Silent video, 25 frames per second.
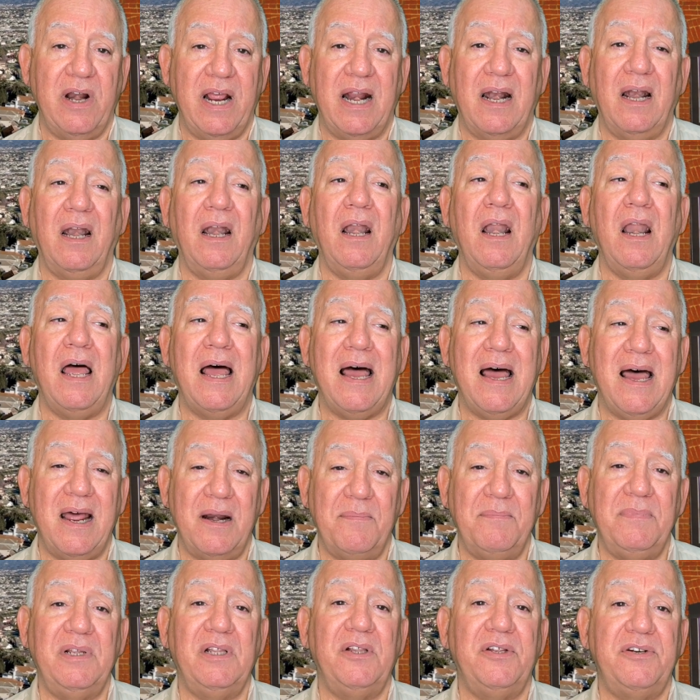and a lot
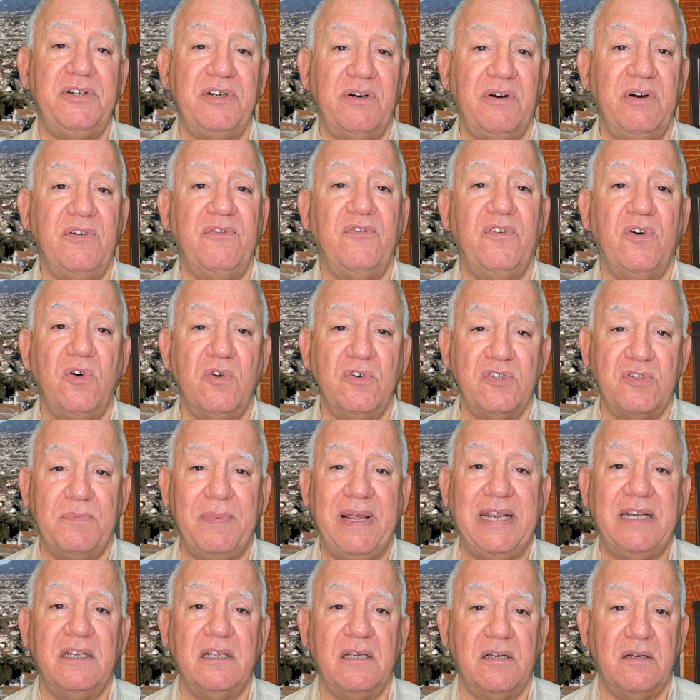of military folks
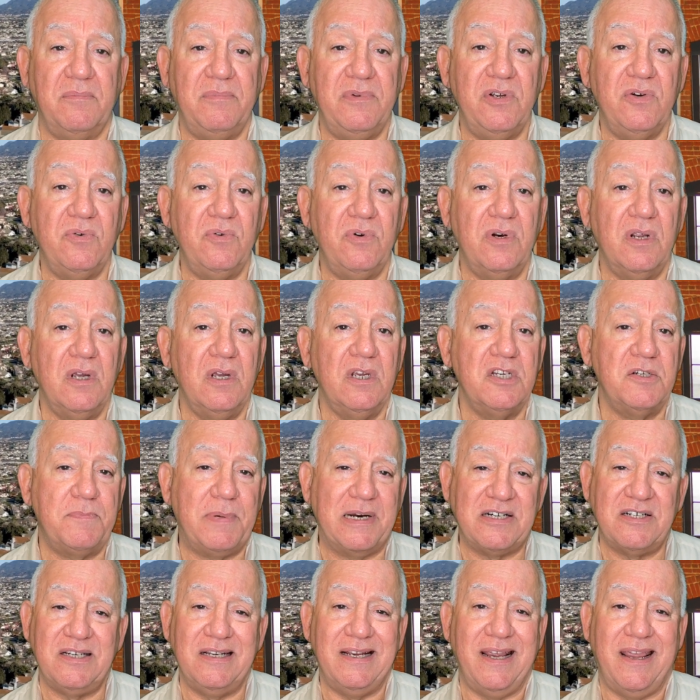make the commute,
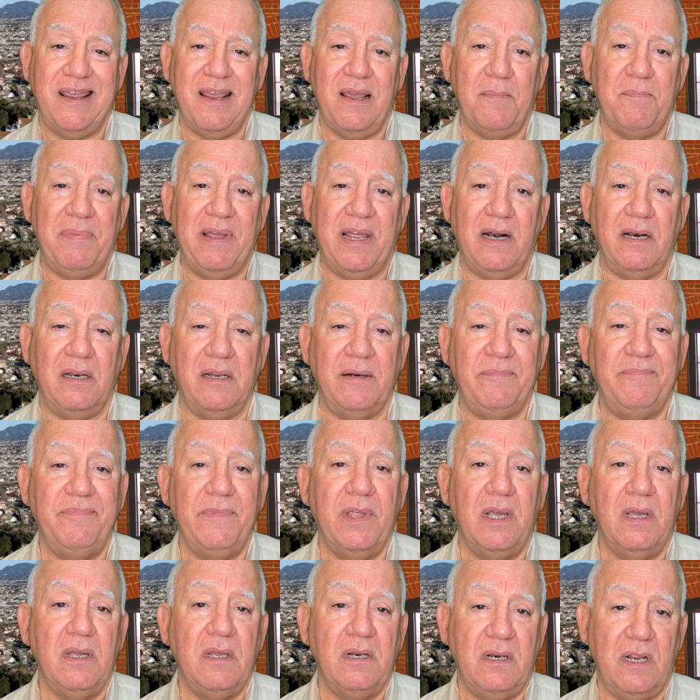especially at Camp Pendleton.
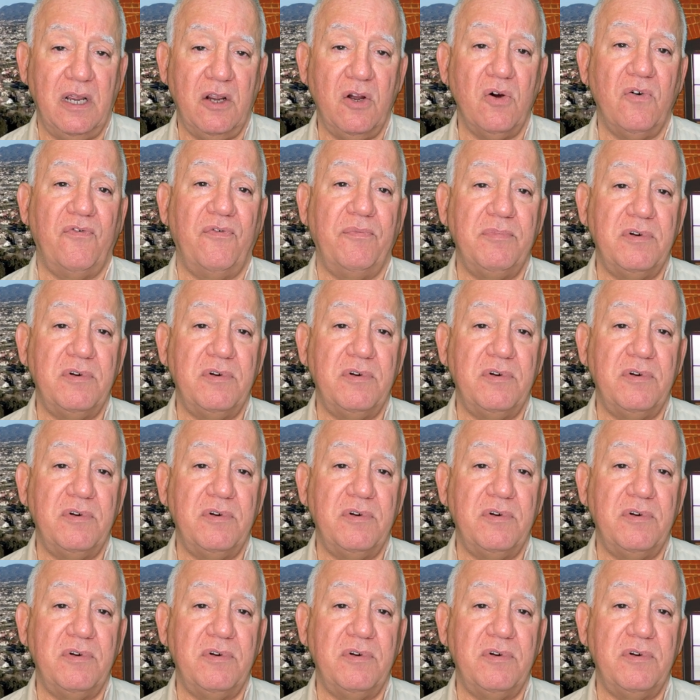They go from